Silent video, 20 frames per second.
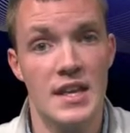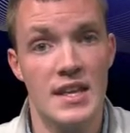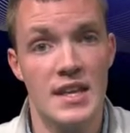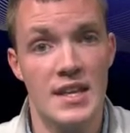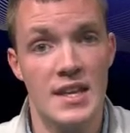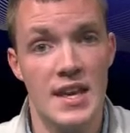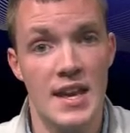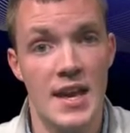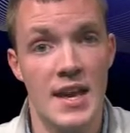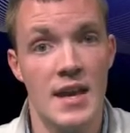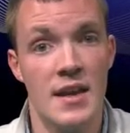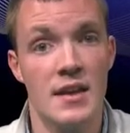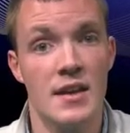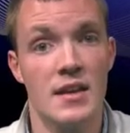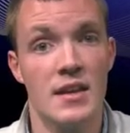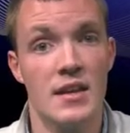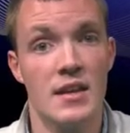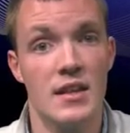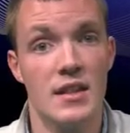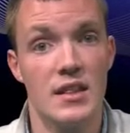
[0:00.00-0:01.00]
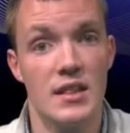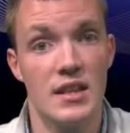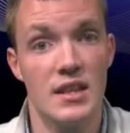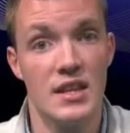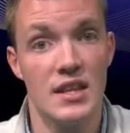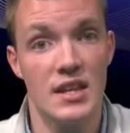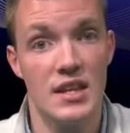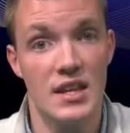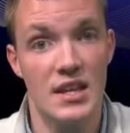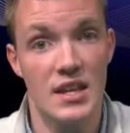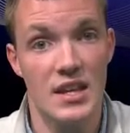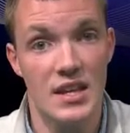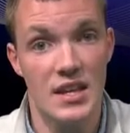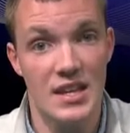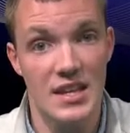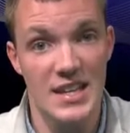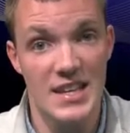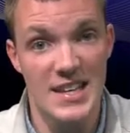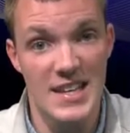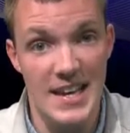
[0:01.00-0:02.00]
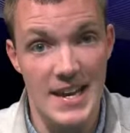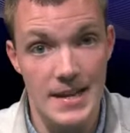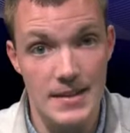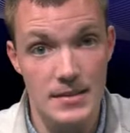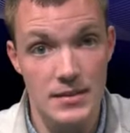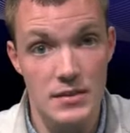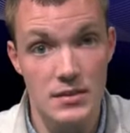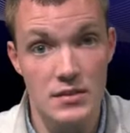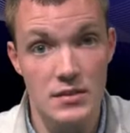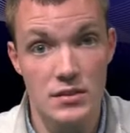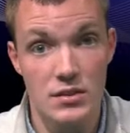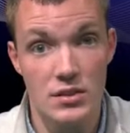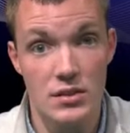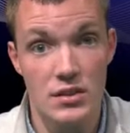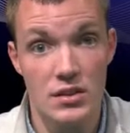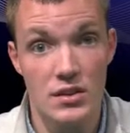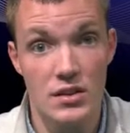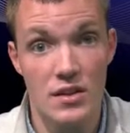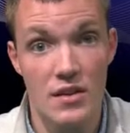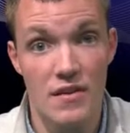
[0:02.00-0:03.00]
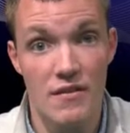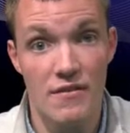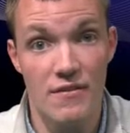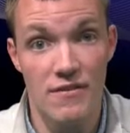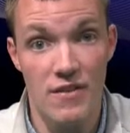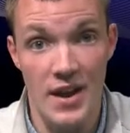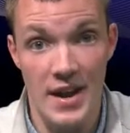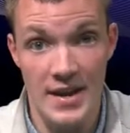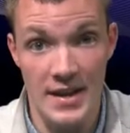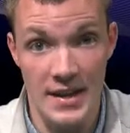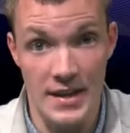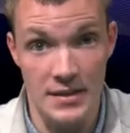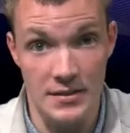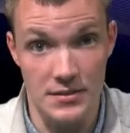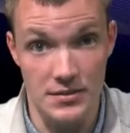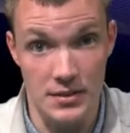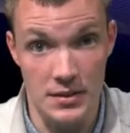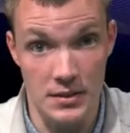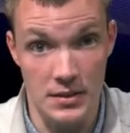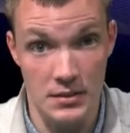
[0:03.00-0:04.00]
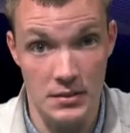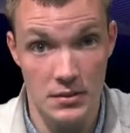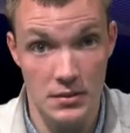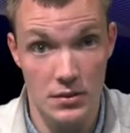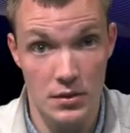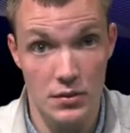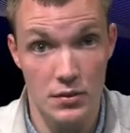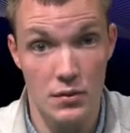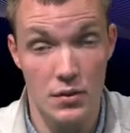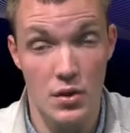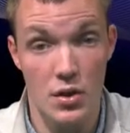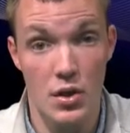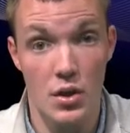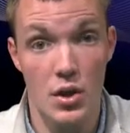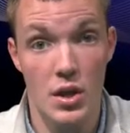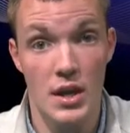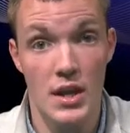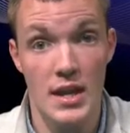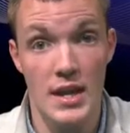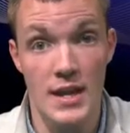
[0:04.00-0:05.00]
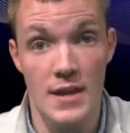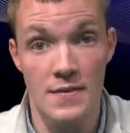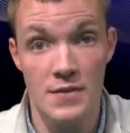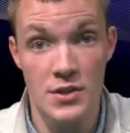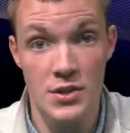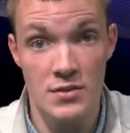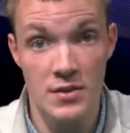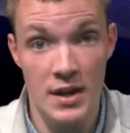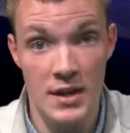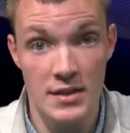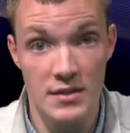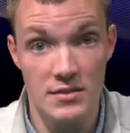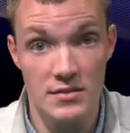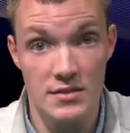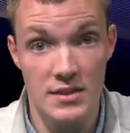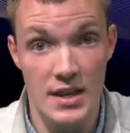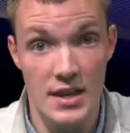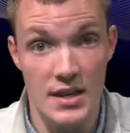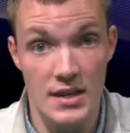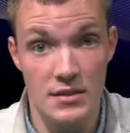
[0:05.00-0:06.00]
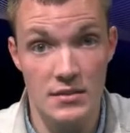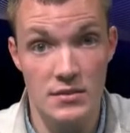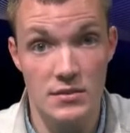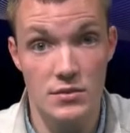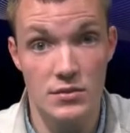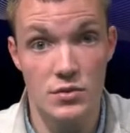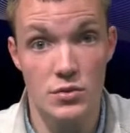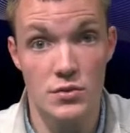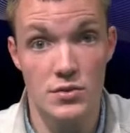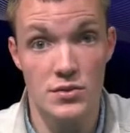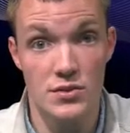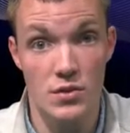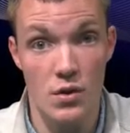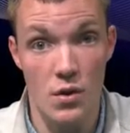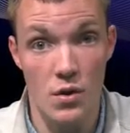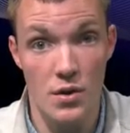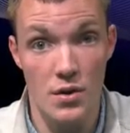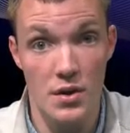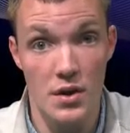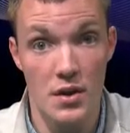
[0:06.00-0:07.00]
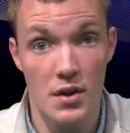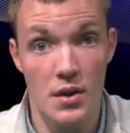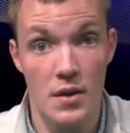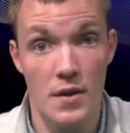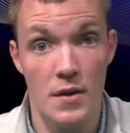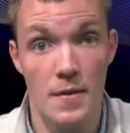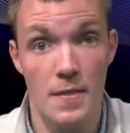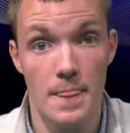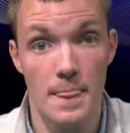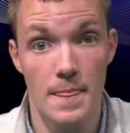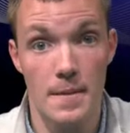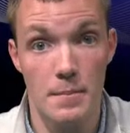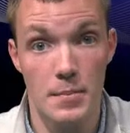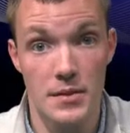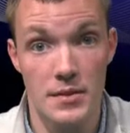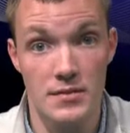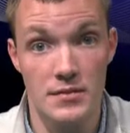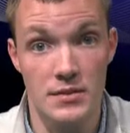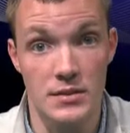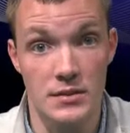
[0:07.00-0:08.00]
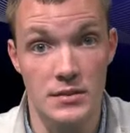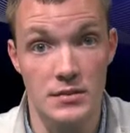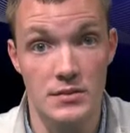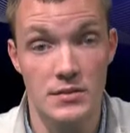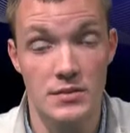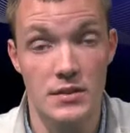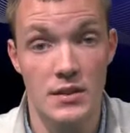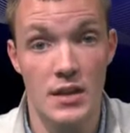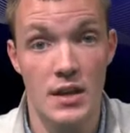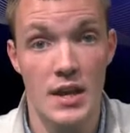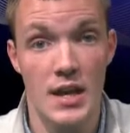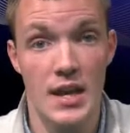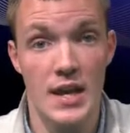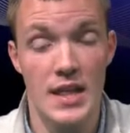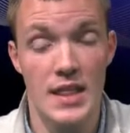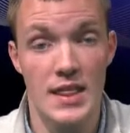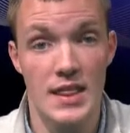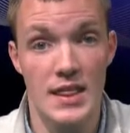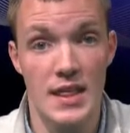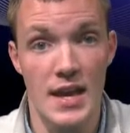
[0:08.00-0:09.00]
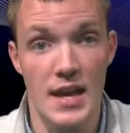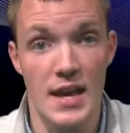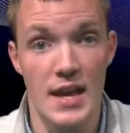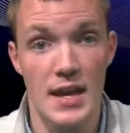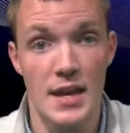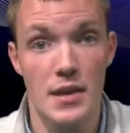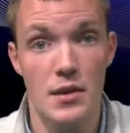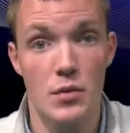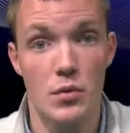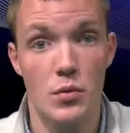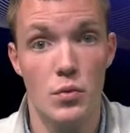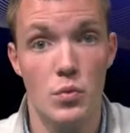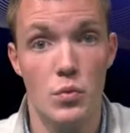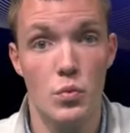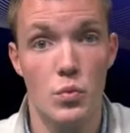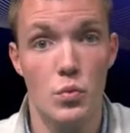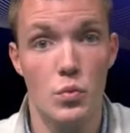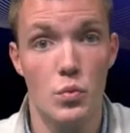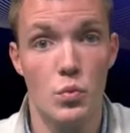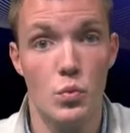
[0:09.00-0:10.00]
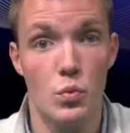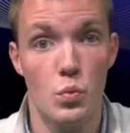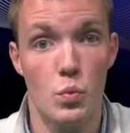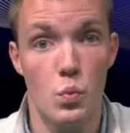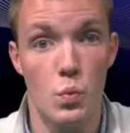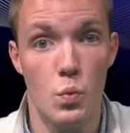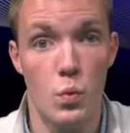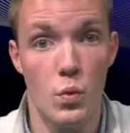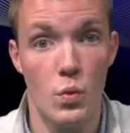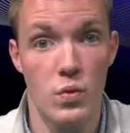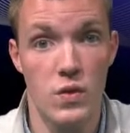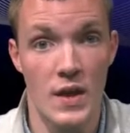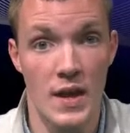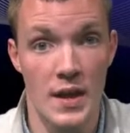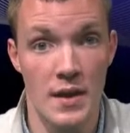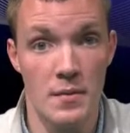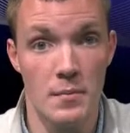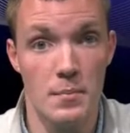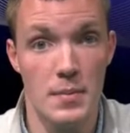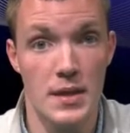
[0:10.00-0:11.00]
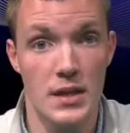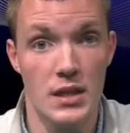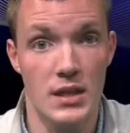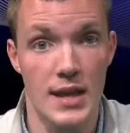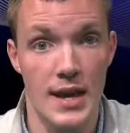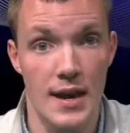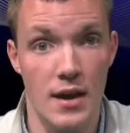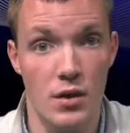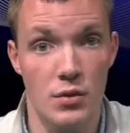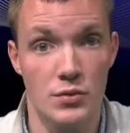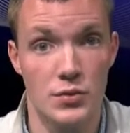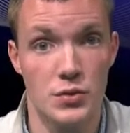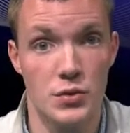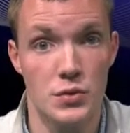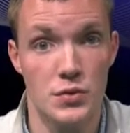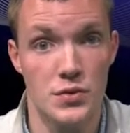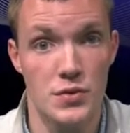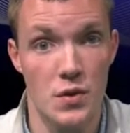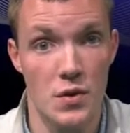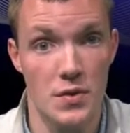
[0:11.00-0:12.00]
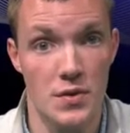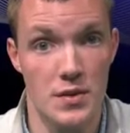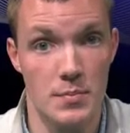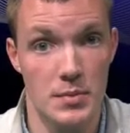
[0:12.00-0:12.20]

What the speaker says: can get financing in the United States to start the business, they will then be allowed to start the